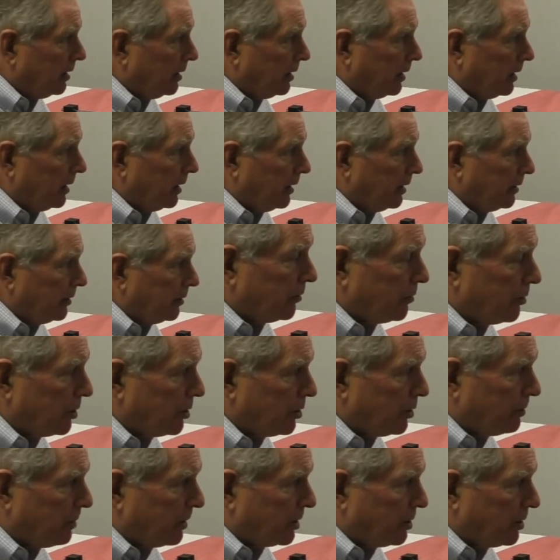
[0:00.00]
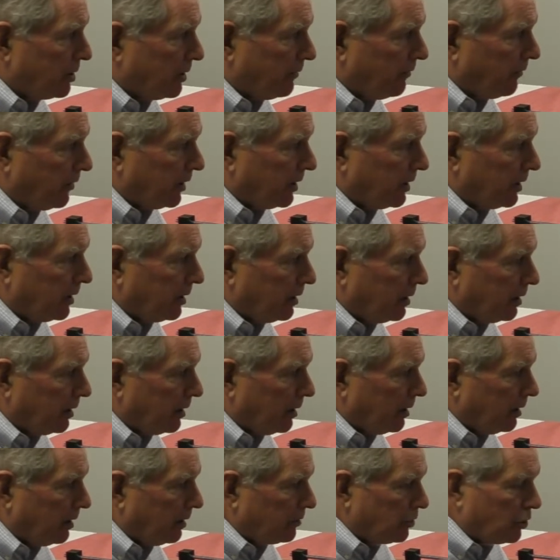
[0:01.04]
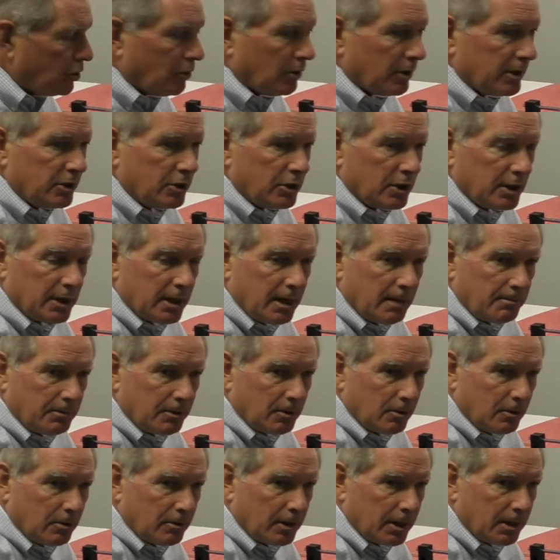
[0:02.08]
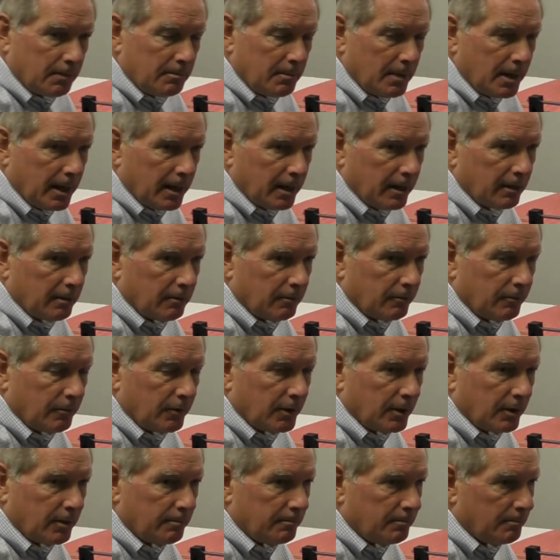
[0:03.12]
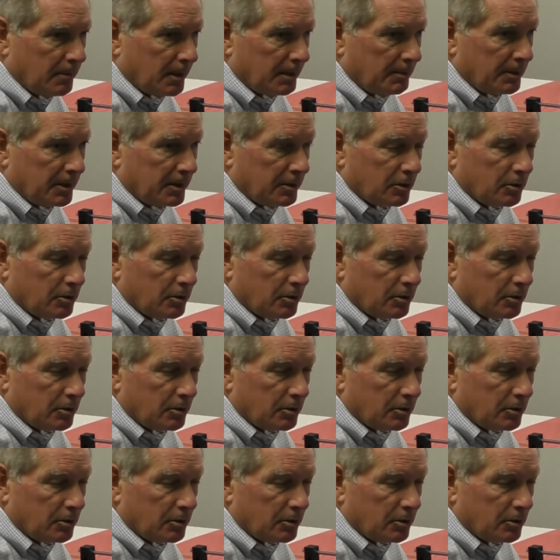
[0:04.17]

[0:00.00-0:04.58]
And a specific choice in that program out of maybe